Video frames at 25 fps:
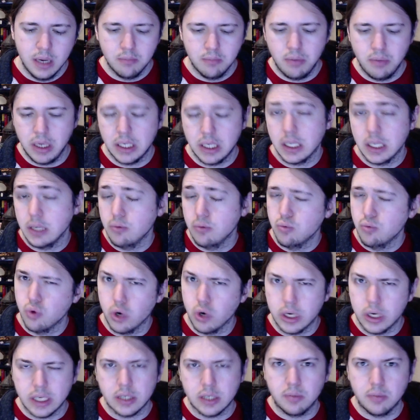Basically,
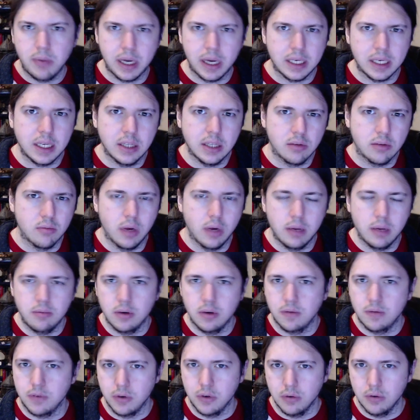we're expecting there might be
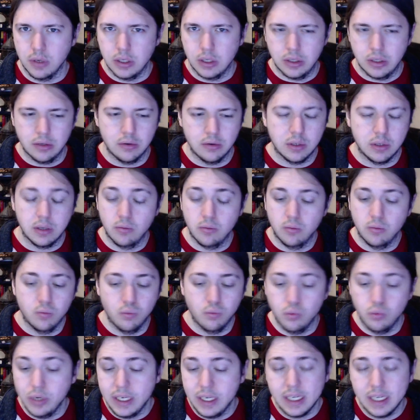a few issues,
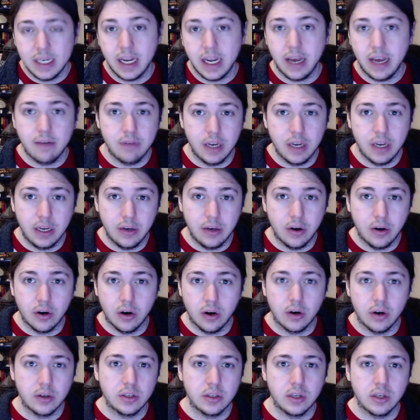and we didn't have any on
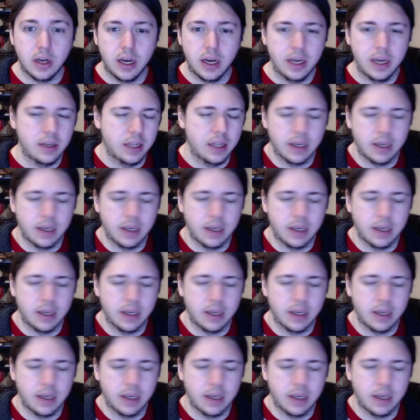our side.